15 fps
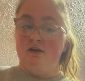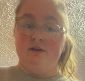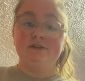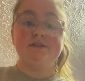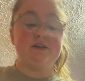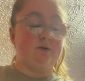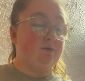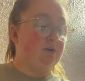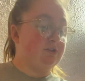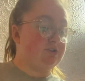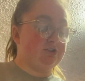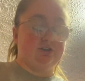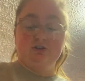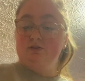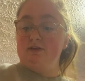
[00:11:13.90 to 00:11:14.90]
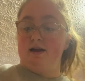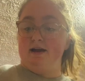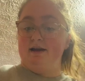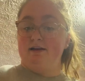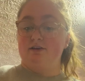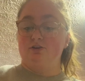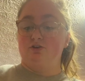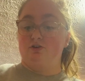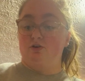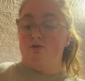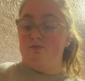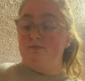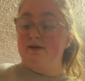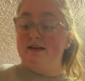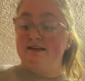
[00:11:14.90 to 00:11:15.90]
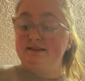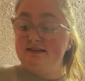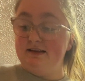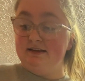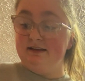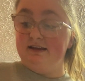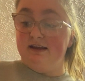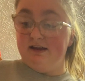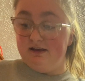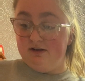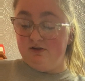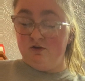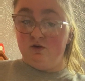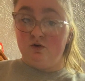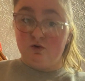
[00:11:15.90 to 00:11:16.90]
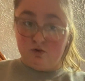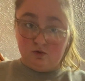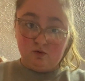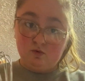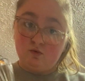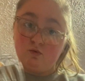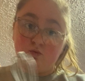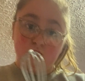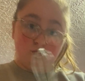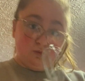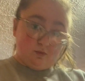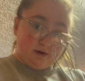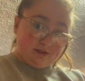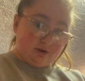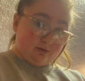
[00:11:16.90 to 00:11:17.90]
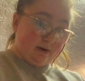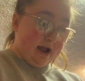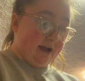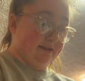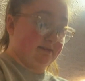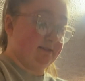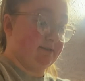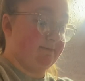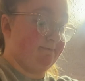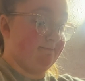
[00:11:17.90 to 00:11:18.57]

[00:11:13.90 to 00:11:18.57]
So once you do that, you're gonna mix it in with the rice.